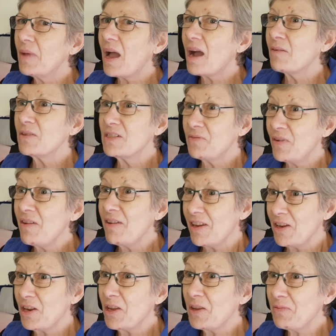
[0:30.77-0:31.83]
I was very
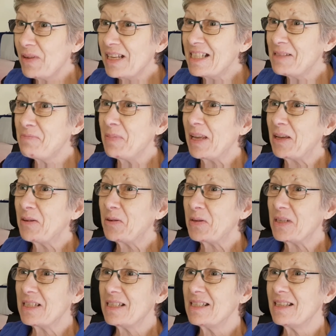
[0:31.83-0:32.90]
nervous
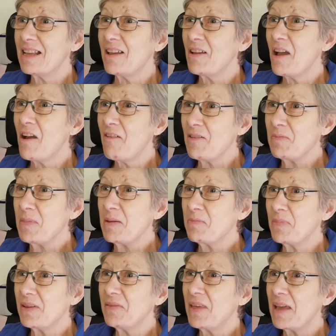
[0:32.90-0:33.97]
because I
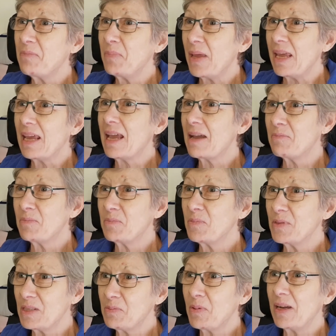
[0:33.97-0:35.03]
remember that Bencubbin
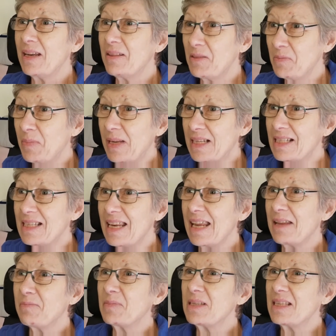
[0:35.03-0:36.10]
was one of the best
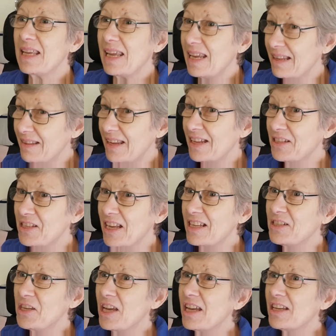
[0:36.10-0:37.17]
teams in the
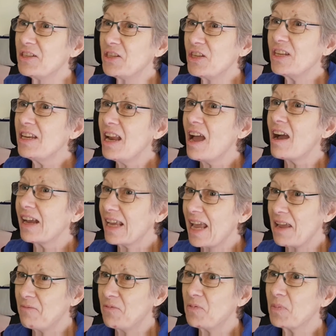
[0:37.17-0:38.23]
association. I
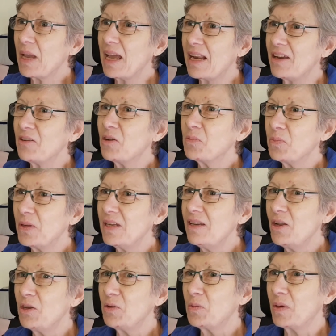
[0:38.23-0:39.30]
came from
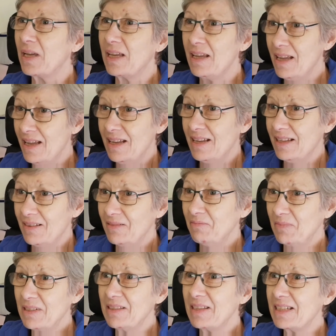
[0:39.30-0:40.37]
Carnoppin, who were
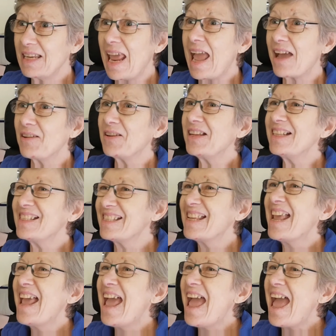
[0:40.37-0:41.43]
the
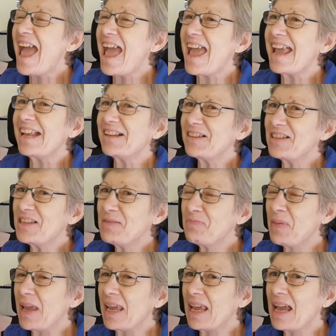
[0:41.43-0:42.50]
Downers, and
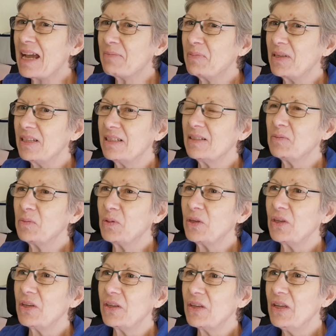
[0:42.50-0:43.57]
Bencubbin
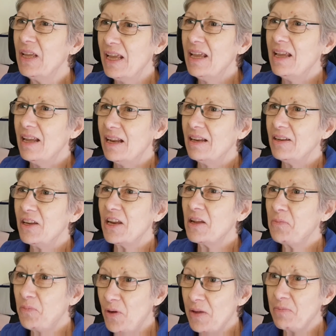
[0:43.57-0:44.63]
were,
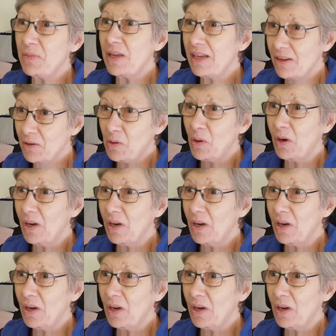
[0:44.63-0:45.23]
premiership